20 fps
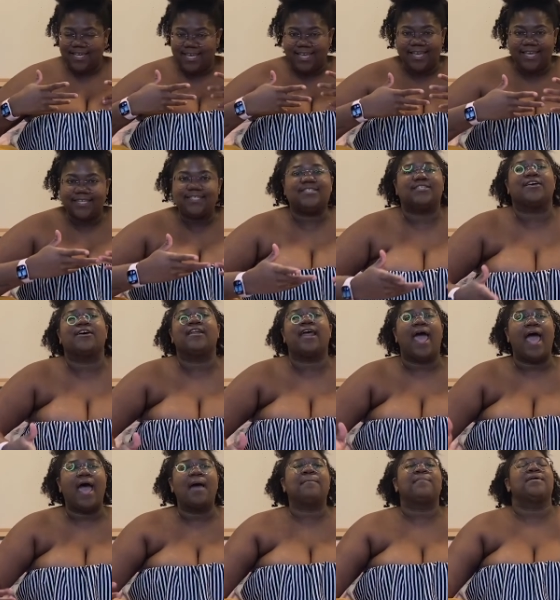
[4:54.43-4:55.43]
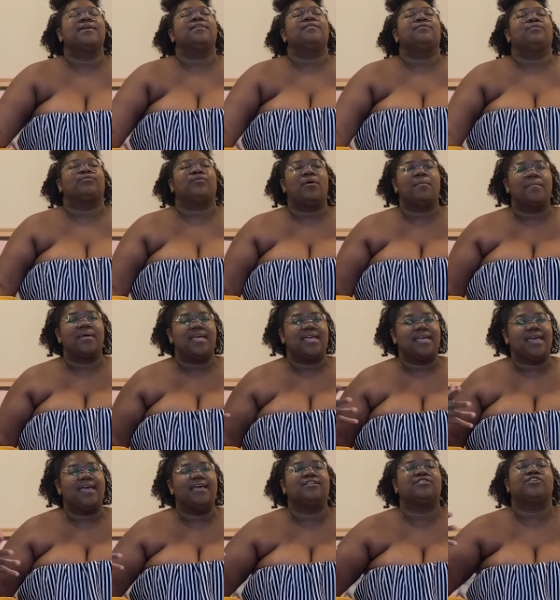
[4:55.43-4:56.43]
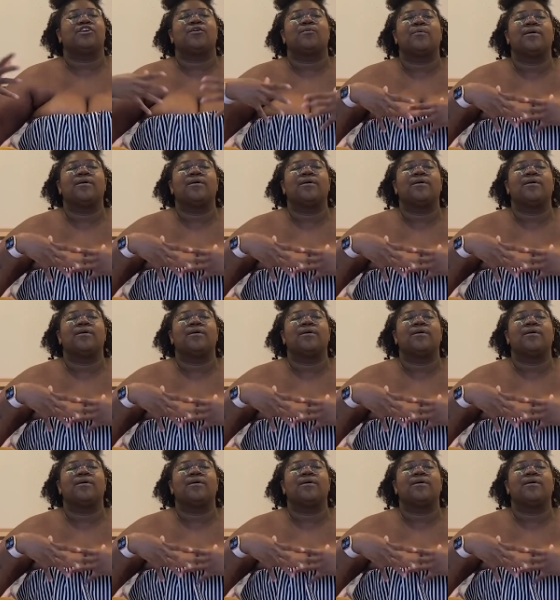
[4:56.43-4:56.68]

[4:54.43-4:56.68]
it's gonna happen from engaging